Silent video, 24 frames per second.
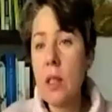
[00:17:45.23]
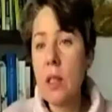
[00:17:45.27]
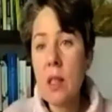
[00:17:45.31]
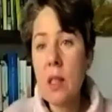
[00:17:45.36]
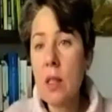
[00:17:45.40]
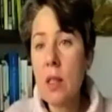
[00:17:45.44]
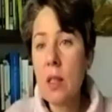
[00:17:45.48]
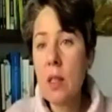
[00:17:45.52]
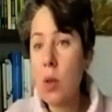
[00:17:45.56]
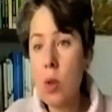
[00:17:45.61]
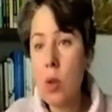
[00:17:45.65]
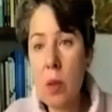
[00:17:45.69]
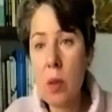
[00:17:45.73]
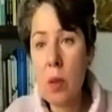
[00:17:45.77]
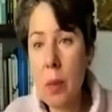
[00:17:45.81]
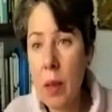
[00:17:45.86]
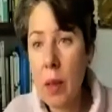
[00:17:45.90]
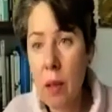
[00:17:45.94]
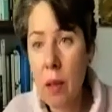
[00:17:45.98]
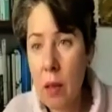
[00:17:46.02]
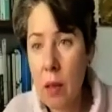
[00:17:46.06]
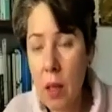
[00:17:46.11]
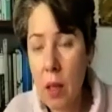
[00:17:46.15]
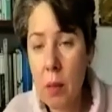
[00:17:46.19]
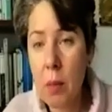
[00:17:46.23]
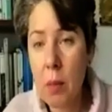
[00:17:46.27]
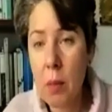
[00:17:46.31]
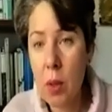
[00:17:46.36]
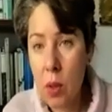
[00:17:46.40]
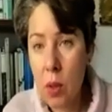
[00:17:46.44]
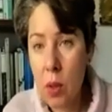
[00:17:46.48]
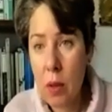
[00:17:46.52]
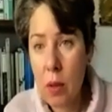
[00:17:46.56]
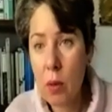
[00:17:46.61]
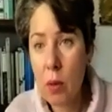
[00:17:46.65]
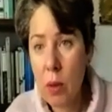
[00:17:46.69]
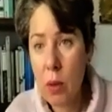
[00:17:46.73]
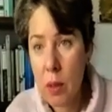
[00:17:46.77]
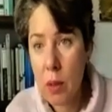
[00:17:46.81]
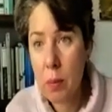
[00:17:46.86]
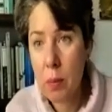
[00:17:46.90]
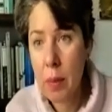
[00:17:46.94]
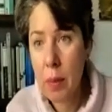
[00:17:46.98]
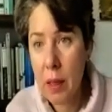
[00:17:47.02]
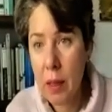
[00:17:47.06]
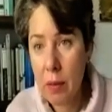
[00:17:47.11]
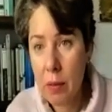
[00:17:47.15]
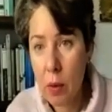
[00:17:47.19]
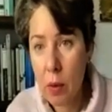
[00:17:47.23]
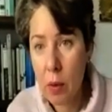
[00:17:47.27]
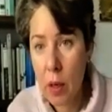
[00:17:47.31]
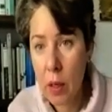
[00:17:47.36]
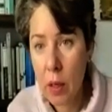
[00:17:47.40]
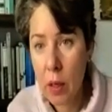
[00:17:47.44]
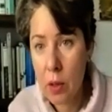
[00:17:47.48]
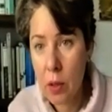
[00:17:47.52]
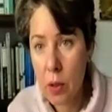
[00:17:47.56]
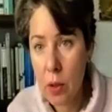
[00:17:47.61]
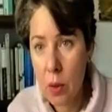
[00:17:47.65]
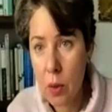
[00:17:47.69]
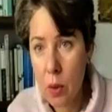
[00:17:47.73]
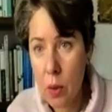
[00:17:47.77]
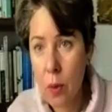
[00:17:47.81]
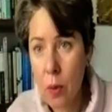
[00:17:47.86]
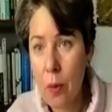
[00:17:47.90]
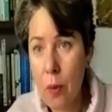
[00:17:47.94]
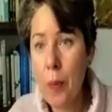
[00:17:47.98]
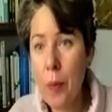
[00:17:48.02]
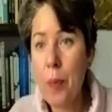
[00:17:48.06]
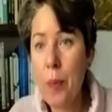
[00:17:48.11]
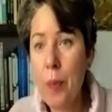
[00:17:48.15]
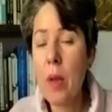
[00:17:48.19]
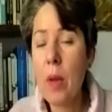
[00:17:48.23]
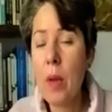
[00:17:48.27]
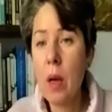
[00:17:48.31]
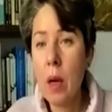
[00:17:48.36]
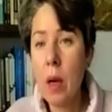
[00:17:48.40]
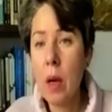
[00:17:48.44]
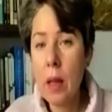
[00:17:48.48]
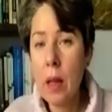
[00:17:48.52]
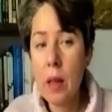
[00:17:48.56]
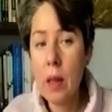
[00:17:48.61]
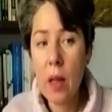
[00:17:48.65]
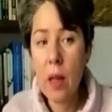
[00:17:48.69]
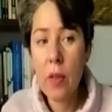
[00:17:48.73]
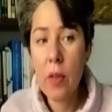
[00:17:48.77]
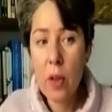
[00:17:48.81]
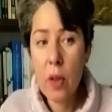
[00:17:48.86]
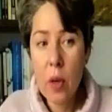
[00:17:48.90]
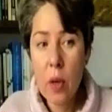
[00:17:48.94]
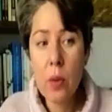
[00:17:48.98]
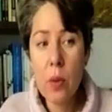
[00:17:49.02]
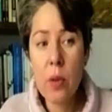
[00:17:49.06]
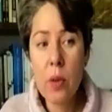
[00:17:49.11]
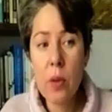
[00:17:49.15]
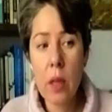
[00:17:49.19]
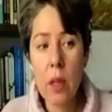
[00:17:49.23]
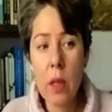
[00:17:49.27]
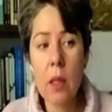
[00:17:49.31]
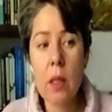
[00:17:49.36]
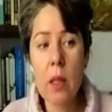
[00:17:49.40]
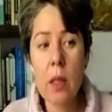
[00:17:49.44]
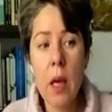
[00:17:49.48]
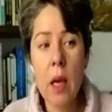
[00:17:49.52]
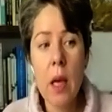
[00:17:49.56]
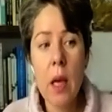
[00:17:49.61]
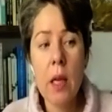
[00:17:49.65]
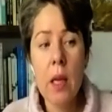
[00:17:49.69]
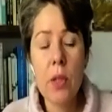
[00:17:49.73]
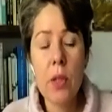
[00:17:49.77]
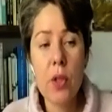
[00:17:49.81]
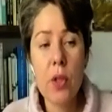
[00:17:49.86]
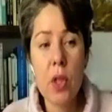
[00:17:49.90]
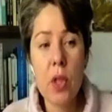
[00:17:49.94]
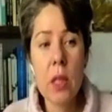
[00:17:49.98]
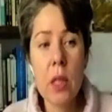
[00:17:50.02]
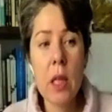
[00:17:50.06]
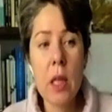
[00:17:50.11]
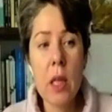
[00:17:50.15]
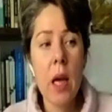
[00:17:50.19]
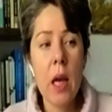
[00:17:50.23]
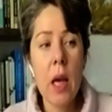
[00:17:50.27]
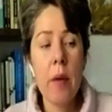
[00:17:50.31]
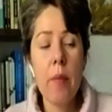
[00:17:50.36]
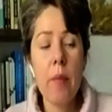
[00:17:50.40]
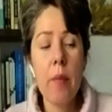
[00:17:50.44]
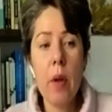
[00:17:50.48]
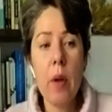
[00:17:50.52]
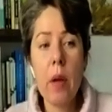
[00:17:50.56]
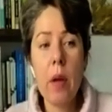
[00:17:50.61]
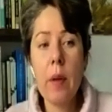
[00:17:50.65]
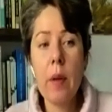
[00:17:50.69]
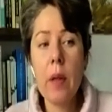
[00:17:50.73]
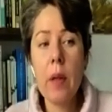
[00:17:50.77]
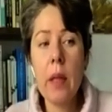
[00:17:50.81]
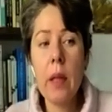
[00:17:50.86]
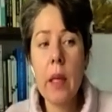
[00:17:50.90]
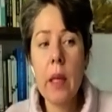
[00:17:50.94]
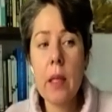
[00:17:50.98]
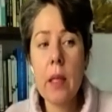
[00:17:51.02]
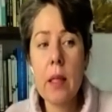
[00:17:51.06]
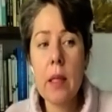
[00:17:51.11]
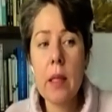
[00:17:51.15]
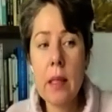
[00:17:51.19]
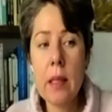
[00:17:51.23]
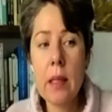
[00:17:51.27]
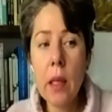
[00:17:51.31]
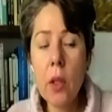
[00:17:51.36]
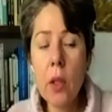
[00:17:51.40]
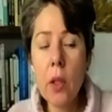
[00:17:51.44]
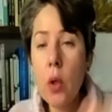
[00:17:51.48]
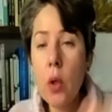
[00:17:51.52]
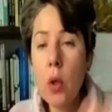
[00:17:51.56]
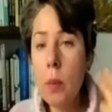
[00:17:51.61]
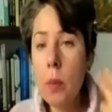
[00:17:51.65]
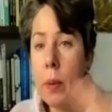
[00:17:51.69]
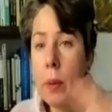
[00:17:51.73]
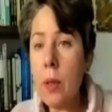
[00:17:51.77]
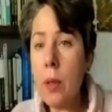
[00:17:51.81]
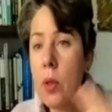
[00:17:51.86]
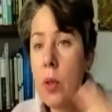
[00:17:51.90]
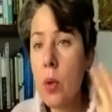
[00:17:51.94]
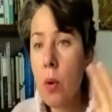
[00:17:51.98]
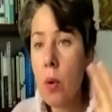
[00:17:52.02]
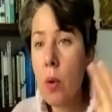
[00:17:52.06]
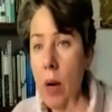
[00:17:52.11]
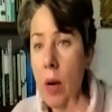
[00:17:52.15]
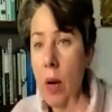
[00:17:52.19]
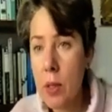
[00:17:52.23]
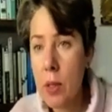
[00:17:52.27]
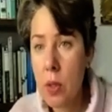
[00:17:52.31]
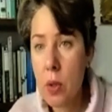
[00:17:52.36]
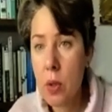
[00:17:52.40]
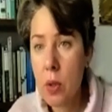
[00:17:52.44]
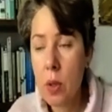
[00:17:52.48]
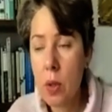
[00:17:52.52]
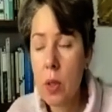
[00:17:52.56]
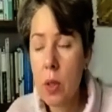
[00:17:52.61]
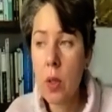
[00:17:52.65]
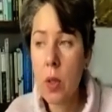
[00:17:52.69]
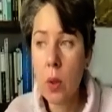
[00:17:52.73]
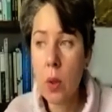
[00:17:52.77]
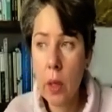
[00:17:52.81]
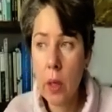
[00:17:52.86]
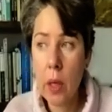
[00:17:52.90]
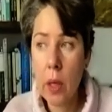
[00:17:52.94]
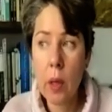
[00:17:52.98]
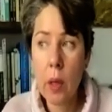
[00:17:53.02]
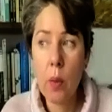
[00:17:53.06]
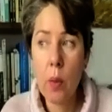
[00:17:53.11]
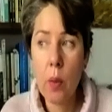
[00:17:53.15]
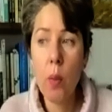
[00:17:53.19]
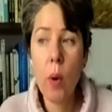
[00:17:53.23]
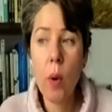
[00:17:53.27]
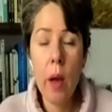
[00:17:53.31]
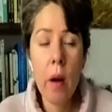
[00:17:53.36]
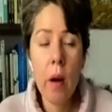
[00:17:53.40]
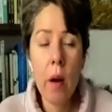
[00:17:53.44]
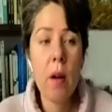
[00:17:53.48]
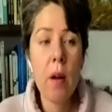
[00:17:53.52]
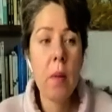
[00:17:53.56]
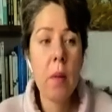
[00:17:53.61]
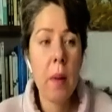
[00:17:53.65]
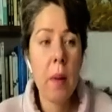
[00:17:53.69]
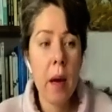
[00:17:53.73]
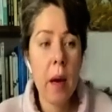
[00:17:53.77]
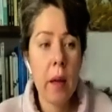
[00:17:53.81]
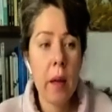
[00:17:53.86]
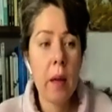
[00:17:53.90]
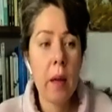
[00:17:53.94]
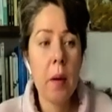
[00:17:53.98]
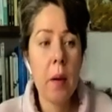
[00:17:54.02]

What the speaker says: and it doesn't cost me a thing because I already paid for that. And those things just like start opening your eyes to this. Okay, where are